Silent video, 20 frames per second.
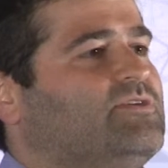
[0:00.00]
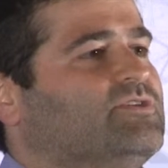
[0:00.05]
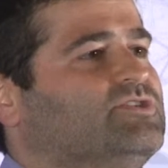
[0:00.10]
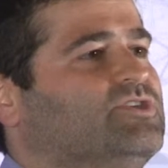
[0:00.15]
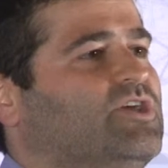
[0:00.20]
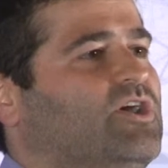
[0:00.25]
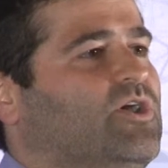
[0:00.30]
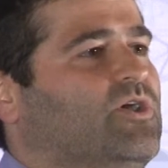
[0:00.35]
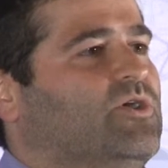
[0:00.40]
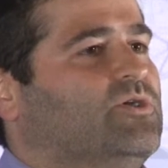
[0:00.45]

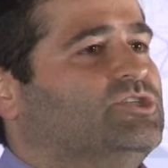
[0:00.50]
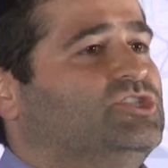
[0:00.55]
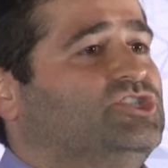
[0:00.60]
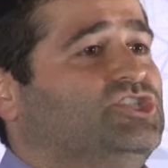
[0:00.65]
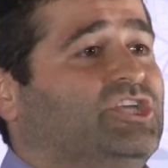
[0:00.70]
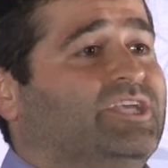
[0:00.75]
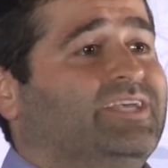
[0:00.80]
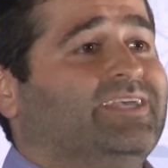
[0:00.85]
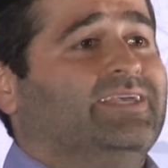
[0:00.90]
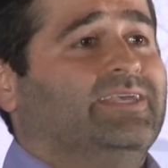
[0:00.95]
So
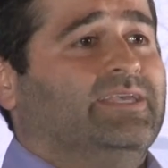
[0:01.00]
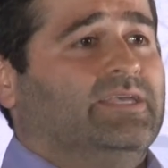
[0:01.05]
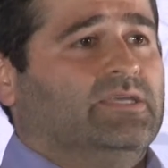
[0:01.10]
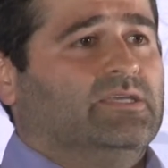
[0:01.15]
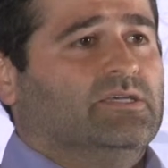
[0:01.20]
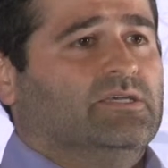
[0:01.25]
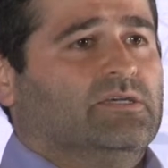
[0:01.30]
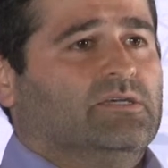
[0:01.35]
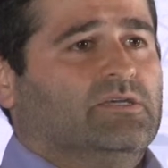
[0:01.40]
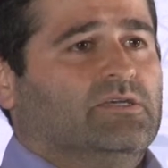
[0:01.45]

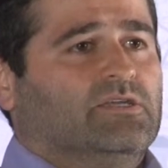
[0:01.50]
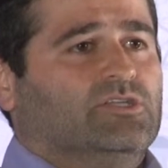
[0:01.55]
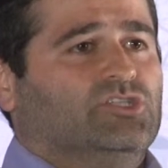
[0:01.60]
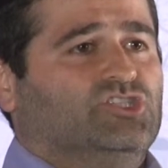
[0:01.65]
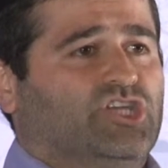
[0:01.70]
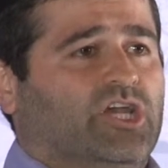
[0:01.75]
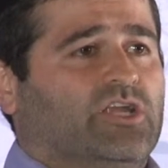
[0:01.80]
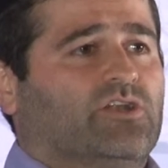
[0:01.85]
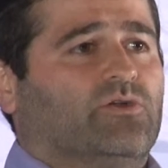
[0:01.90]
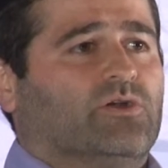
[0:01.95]
GE,
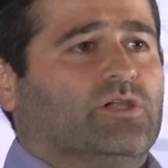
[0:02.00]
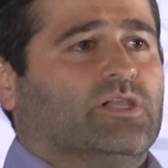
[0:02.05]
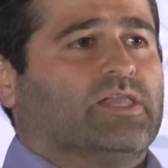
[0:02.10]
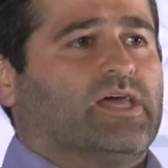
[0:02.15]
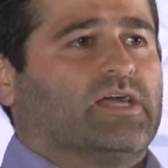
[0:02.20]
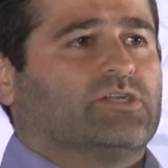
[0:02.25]
General